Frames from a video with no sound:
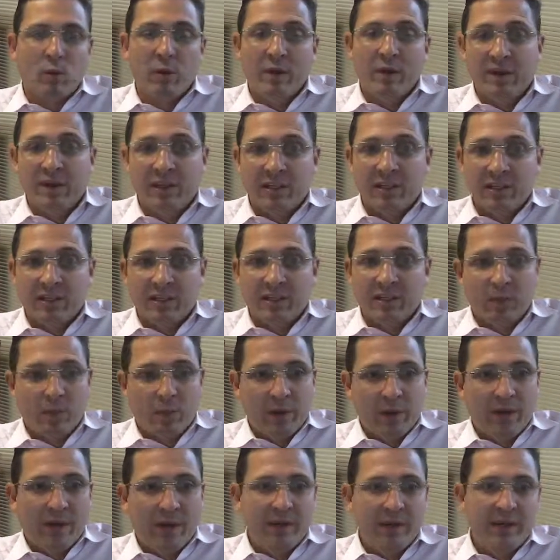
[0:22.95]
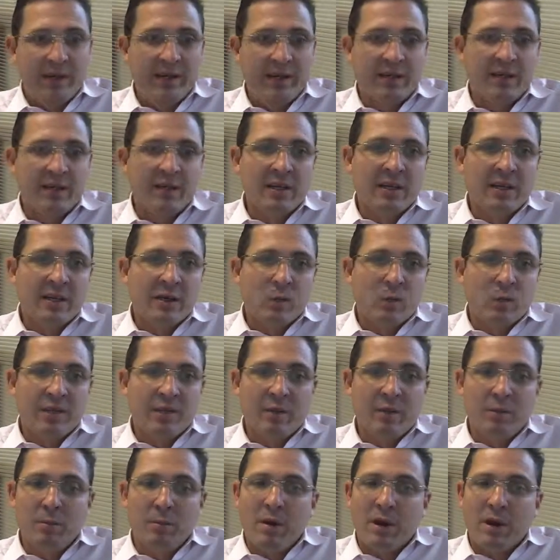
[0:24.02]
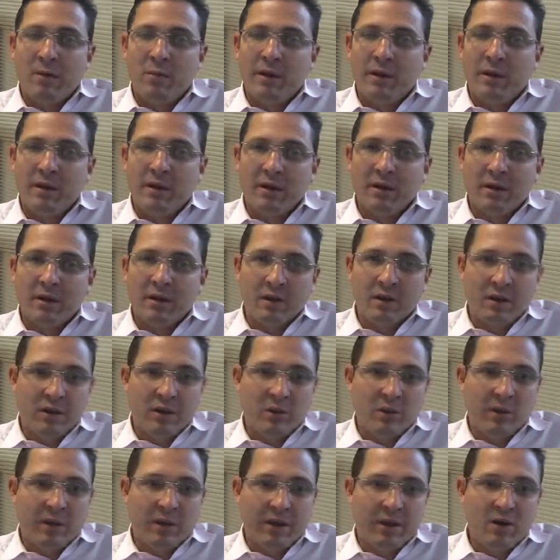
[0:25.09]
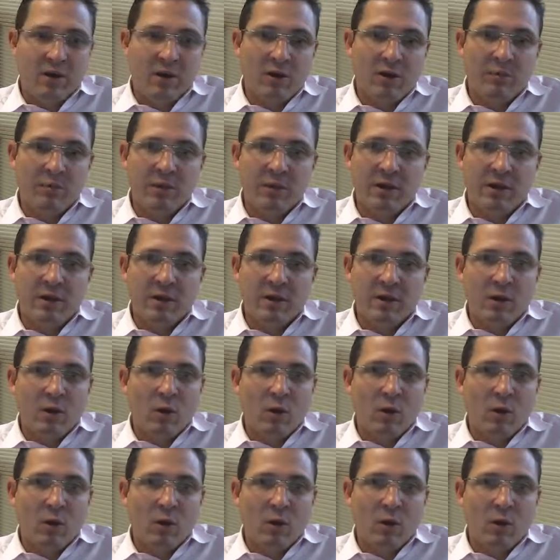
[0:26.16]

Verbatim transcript: whether it's related with environment, global economy,